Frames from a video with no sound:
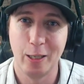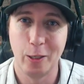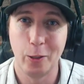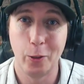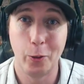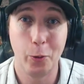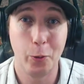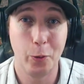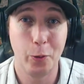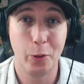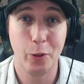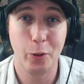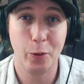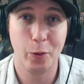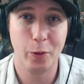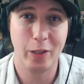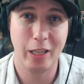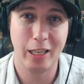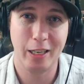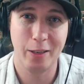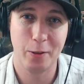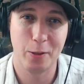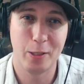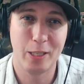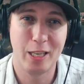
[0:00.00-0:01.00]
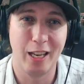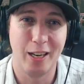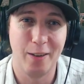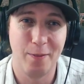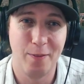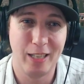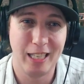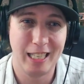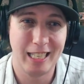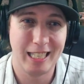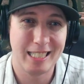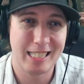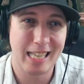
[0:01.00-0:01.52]
Who knew that it was going to
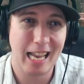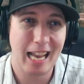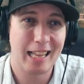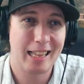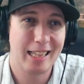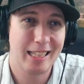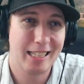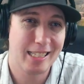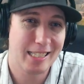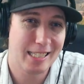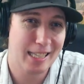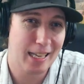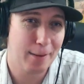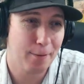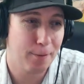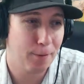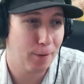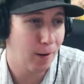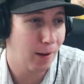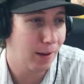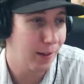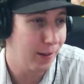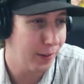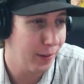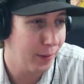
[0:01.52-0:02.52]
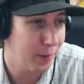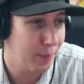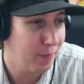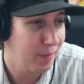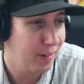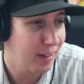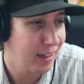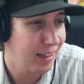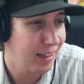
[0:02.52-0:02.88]
be exactly the same for all of them?